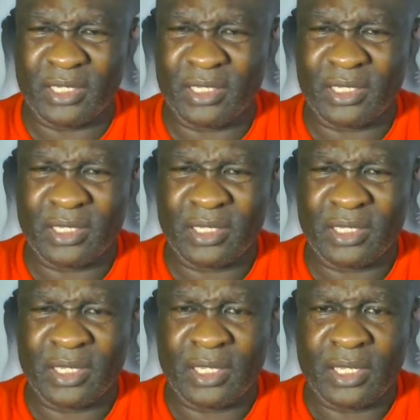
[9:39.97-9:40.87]
and
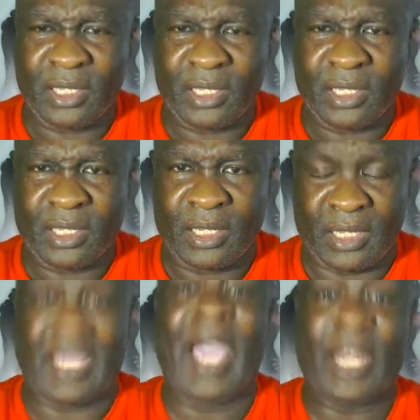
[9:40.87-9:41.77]

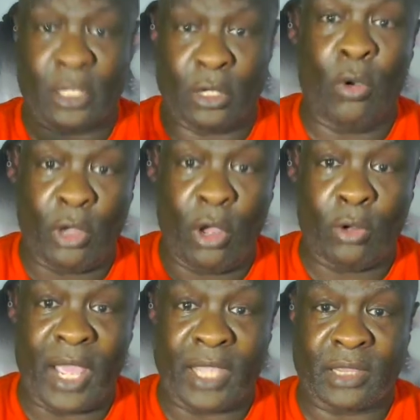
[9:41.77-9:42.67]
got it going
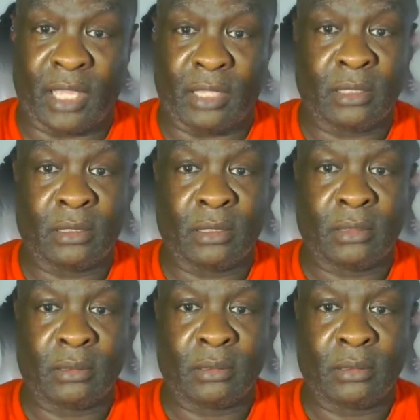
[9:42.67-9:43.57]
on like that.
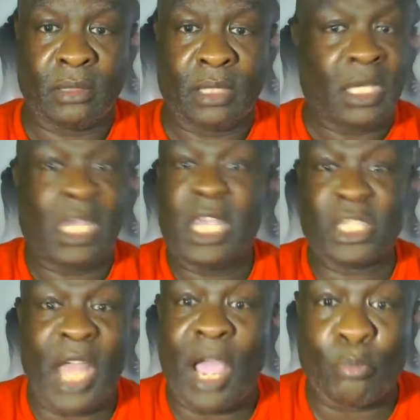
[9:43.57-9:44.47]

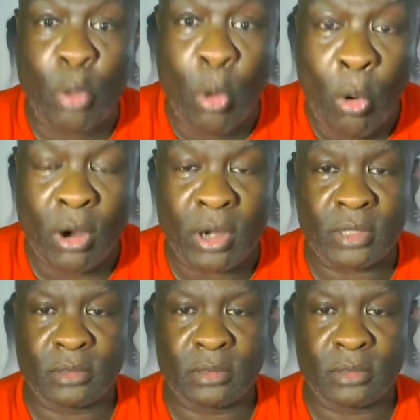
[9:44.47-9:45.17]
He's not poor.